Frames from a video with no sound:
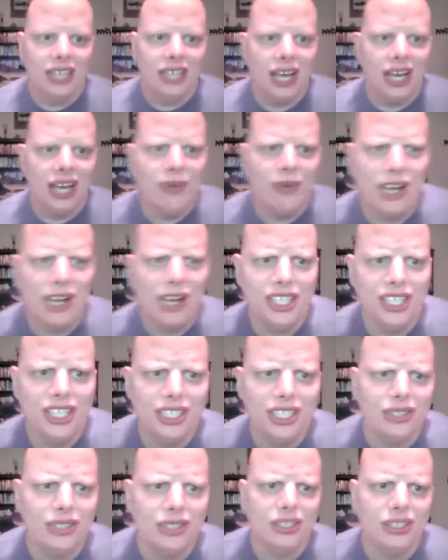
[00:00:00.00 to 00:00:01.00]
I want
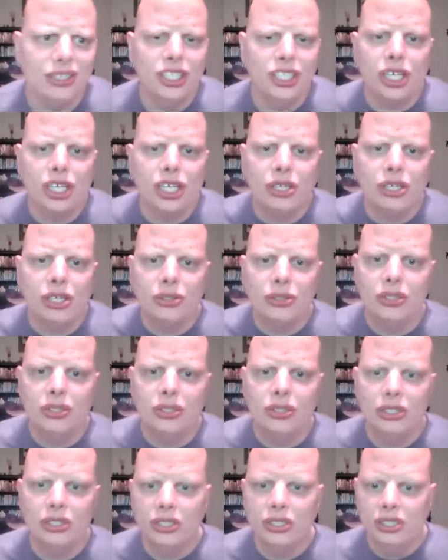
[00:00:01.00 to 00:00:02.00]
you, you know,
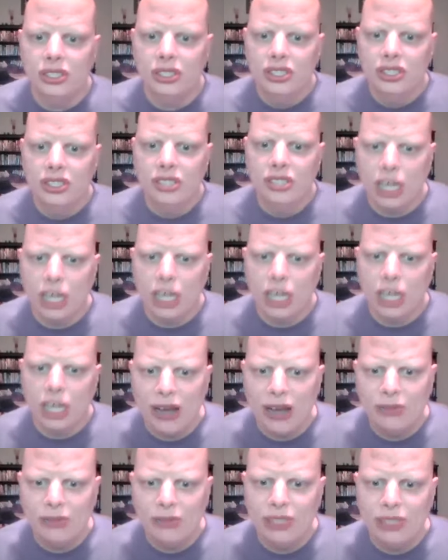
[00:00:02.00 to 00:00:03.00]
talk
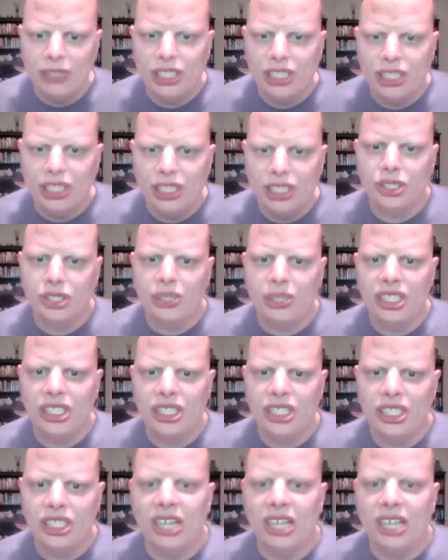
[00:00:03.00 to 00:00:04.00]
about Nintendo Switch
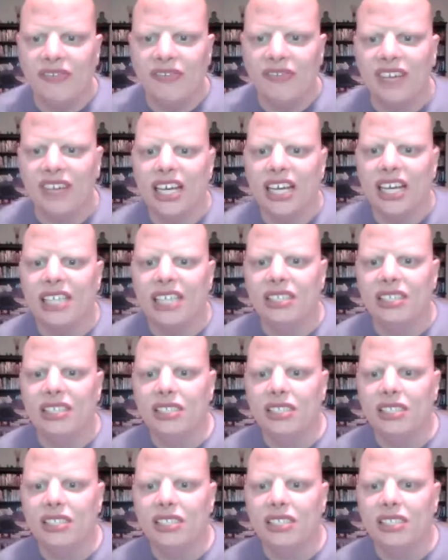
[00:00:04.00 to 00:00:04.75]
stuff like